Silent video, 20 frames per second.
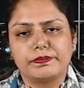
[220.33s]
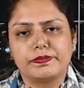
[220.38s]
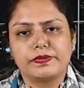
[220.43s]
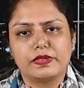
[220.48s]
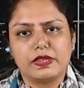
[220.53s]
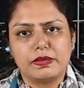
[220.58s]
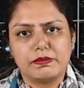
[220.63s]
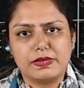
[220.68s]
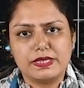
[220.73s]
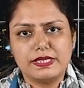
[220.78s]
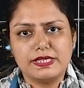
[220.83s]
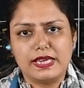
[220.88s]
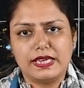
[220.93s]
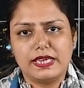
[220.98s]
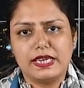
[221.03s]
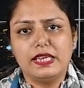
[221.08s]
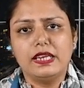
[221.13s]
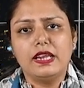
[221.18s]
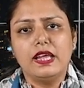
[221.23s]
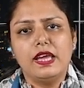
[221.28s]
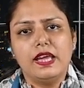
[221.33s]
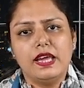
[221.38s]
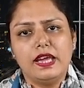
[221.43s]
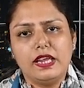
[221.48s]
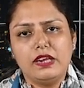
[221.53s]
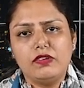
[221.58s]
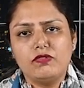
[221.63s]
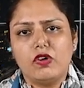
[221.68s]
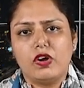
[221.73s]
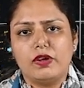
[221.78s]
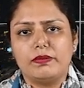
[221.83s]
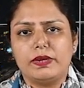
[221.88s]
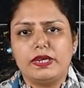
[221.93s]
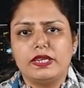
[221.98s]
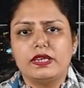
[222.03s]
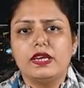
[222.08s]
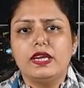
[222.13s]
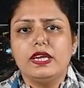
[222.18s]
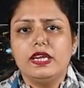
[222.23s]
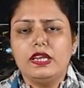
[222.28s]
Number second, environment.
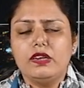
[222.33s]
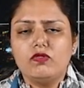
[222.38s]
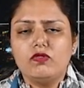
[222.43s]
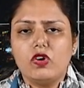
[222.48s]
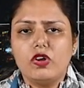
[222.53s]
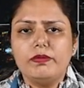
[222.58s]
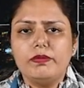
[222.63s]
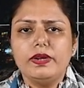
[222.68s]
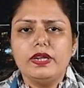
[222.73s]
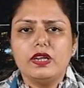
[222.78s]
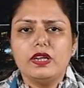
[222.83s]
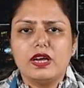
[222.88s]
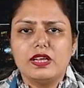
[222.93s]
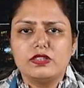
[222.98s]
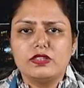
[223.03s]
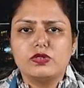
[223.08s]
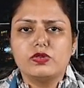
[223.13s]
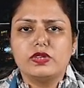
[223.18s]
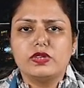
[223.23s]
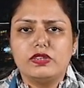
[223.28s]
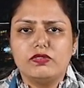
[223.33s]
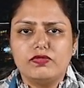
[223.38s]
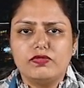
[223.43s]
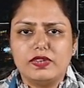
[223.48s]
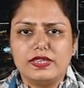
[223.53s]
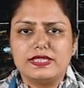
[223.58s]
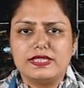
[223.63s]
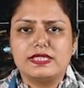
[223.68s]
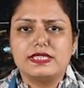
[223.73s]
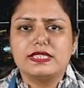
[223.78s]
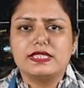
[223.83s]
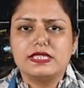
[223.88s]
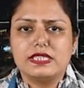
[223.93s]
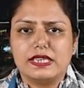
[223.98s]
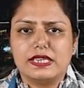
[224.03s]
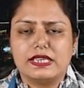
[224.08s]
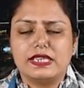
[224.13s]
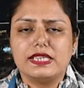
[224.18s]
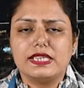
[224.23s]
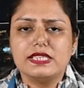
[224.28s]
Environment also influences
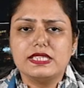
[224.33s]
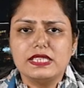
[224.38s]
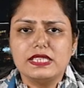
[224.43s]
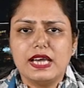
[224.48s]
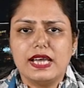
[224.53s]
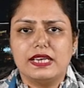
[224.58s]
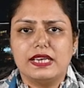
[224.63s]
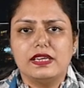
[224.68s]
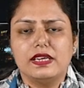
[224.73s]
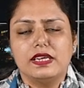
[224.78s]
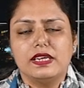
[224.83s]
learning style.